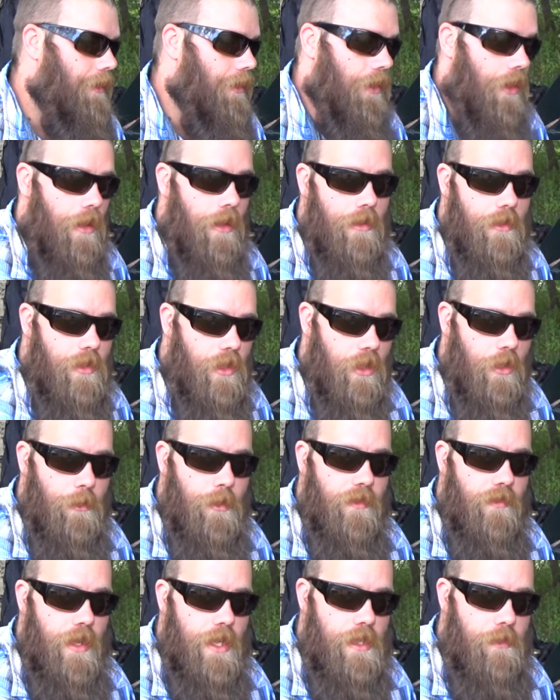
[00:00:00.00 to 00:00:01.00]
long-term
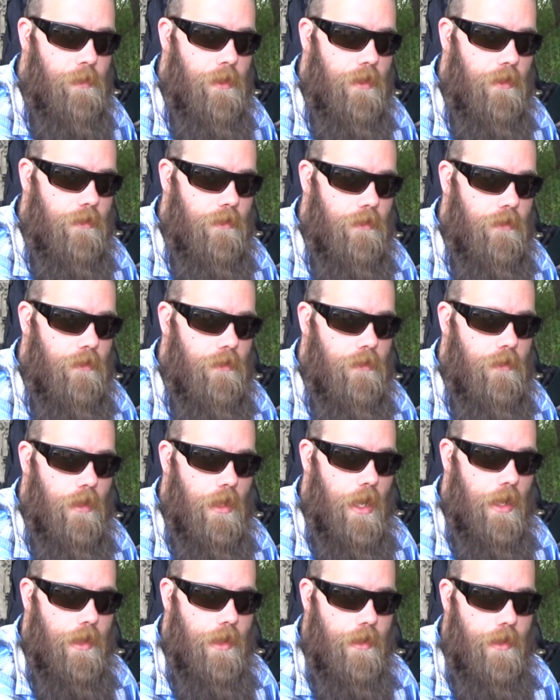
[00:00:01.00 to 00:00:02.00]
investment,
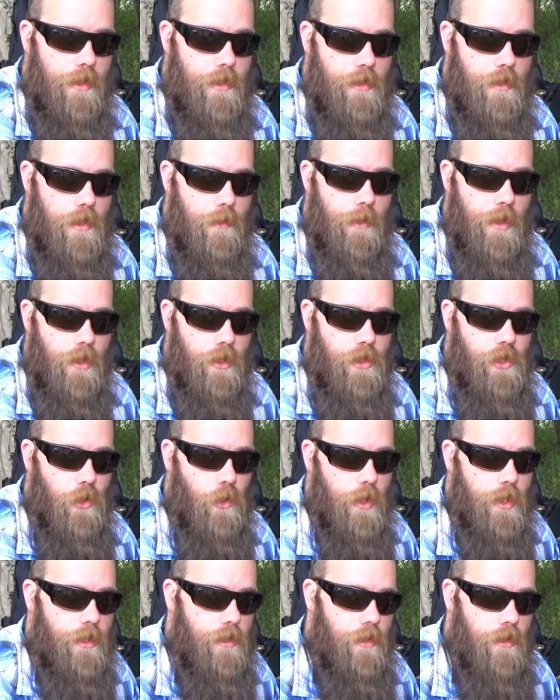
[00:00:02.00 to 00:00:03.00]
I think this is the better
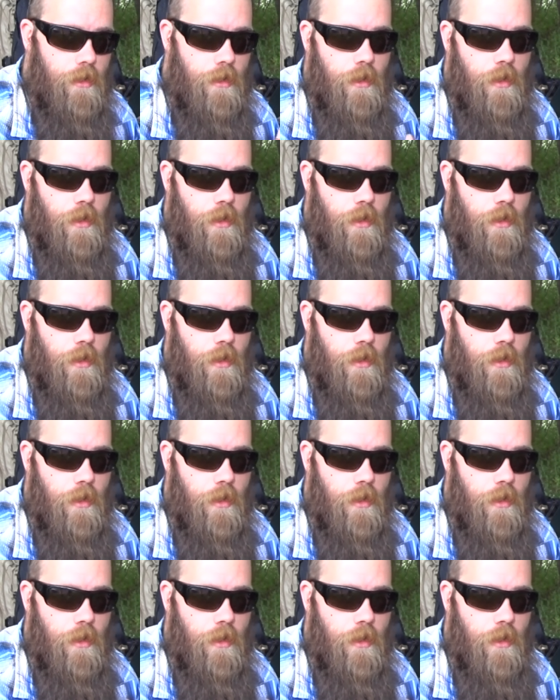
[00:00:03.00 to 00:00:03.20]
choice.